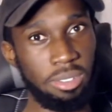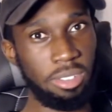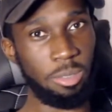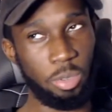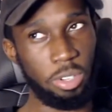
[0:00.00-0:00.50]

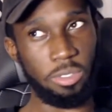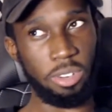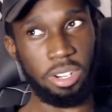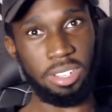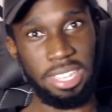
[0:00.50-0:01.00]
I'm twenty-four
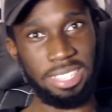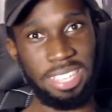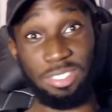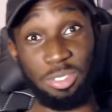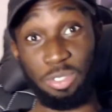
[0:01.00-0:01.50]
now. Like, that
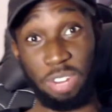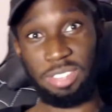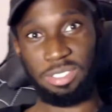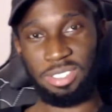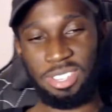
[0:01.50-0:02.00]
shit was
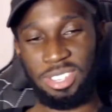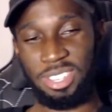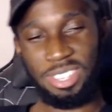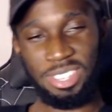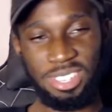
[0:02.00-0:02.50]
crazy.
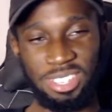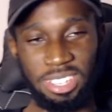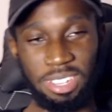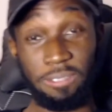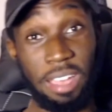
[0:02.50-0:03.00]

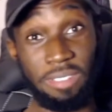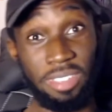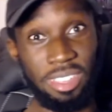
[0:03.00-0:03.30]
I'm five eight.